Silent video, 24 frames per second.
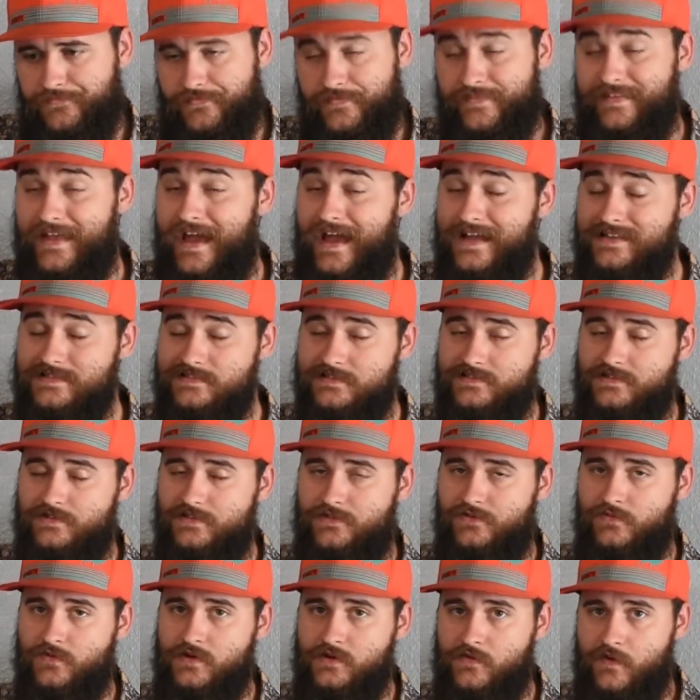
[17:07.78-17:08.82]
That's the
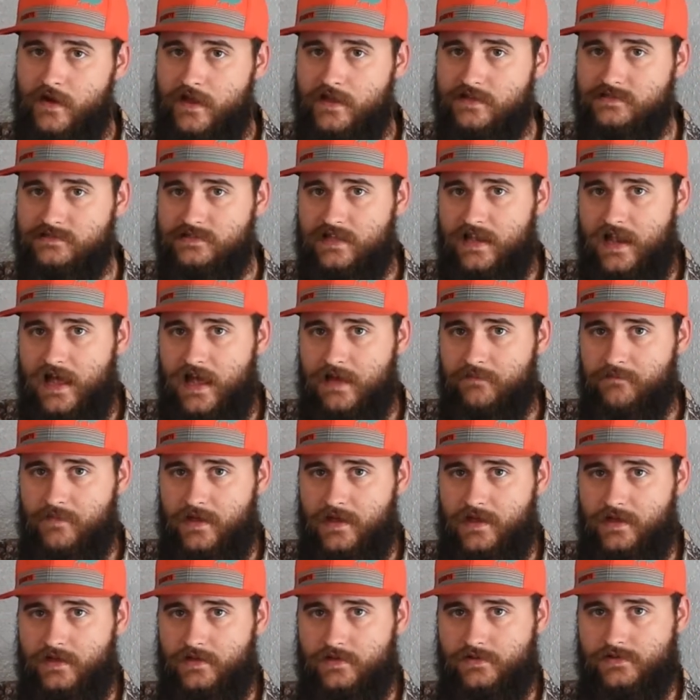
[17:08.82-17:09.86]
3 ways that I
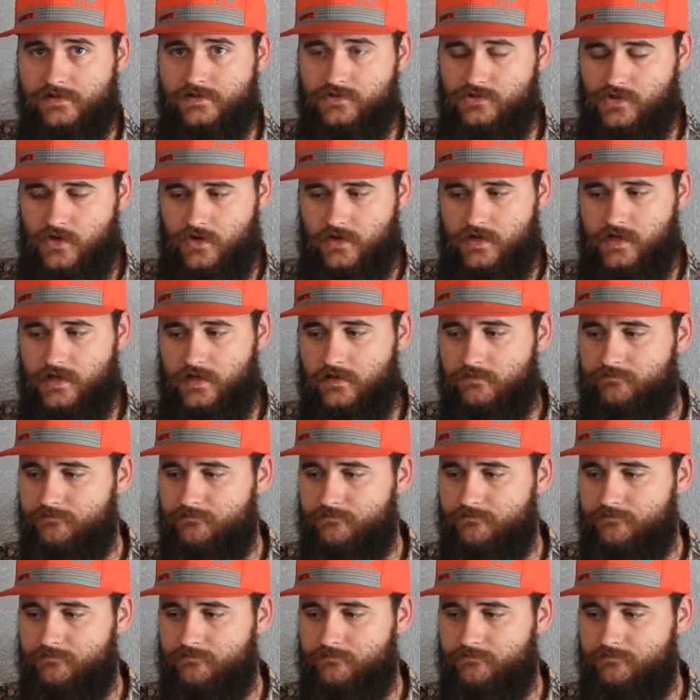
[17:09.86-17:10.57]
make jerky.